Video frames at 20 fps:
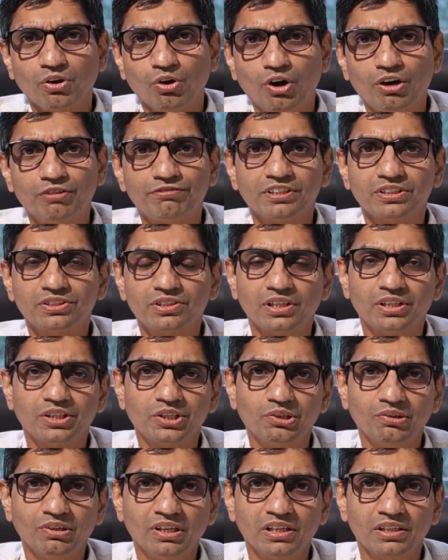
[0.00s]
of a
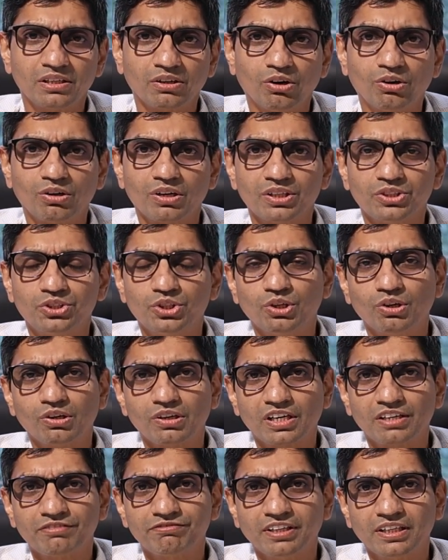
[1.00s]
circular or a
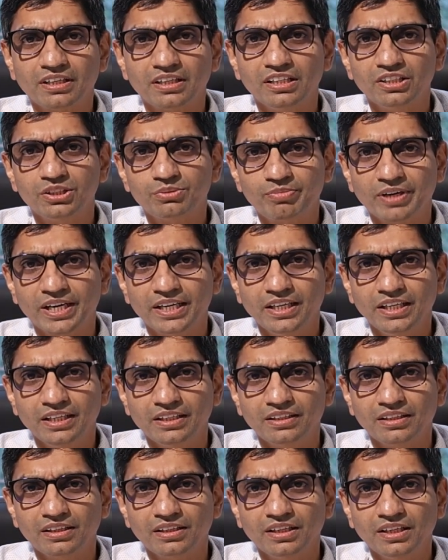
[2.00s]
geographically
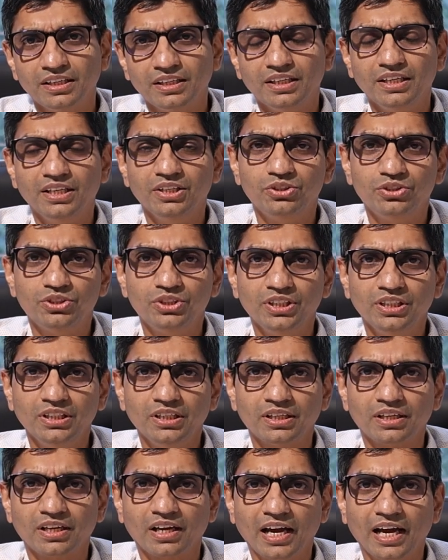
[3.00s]
spreading
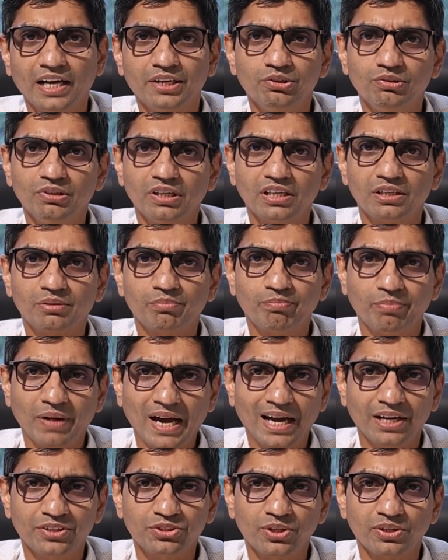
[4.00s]
itchy annular
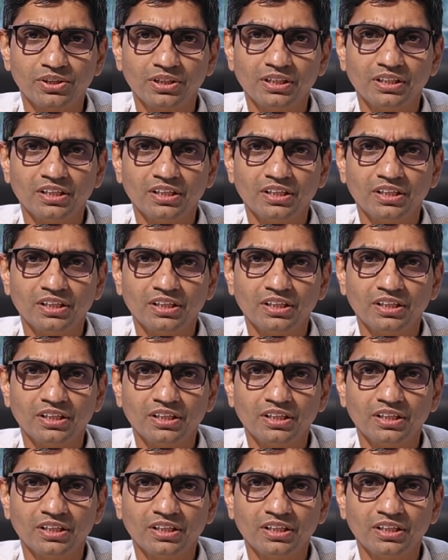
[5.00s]
patch